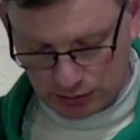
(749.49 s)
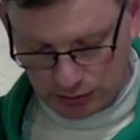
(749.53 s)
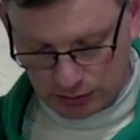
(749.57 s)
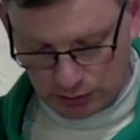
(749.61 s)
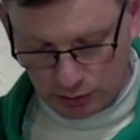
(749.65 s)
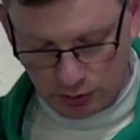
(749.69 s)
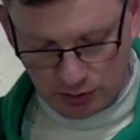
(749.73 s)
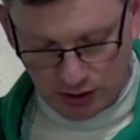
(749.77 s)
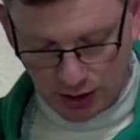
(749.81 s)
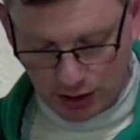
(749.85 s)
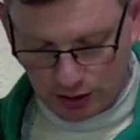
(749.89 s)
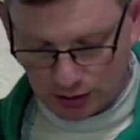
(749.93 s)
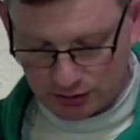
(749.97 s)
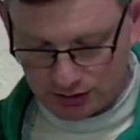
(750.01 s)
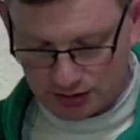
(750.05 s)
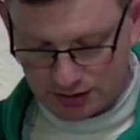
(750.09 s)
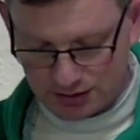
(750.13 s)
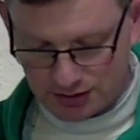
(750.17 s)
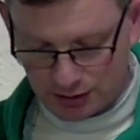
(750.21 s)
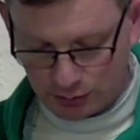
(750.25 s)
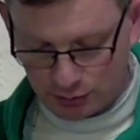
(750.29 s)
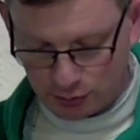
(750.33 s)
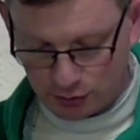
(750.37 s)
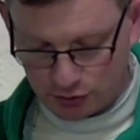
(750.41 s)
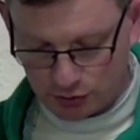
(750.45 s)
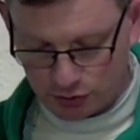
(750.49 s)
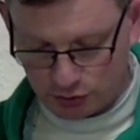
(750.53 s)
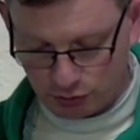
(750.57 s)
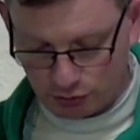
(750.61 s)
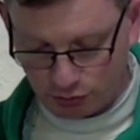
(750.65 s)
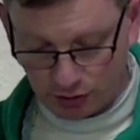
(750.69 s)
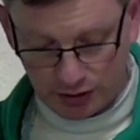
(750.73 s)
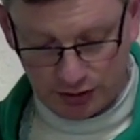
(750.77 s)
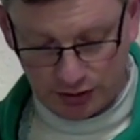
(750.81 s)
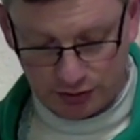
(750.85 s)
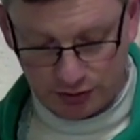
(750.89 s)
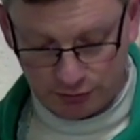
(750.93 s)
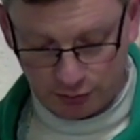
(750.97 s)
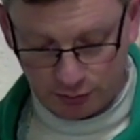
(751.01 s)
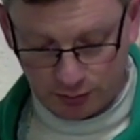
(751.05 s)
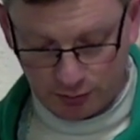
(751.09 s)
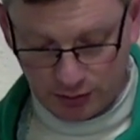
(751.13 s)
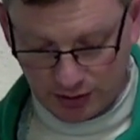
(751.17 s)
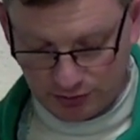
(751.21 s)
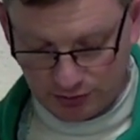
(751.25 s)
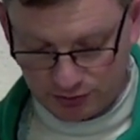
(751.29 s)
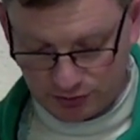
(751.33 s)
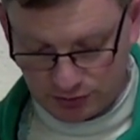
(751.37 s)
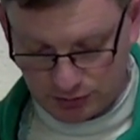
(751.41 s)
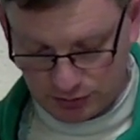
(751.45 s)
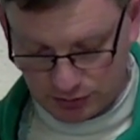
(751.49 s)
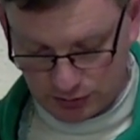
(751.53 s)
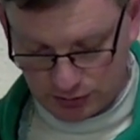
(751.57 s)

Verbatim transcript: who cannot distinguish right from left.